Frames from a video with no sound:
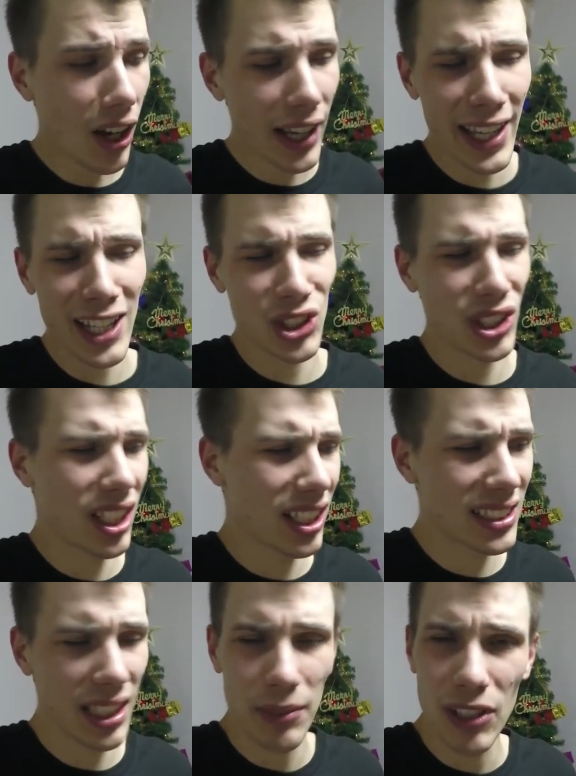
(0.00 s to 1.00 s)
oh yeah, it should
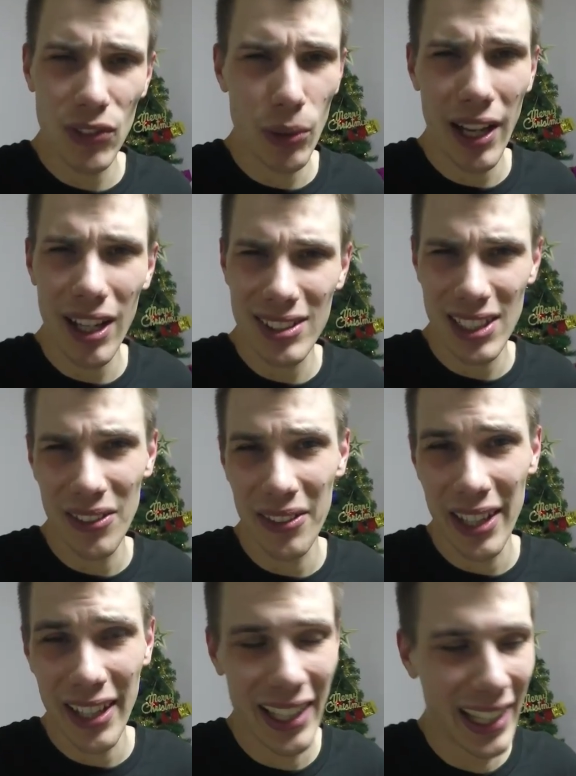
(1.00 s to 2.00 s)
only take me a few hours here and
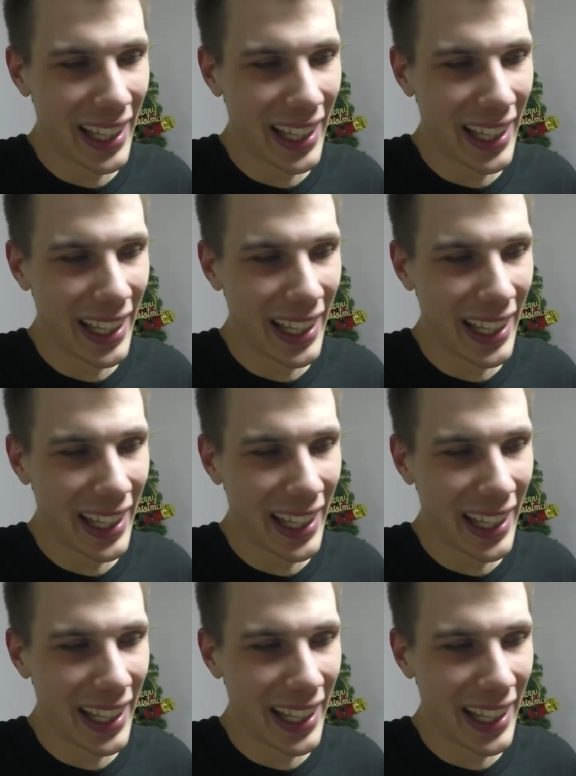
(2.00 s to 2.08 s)
there.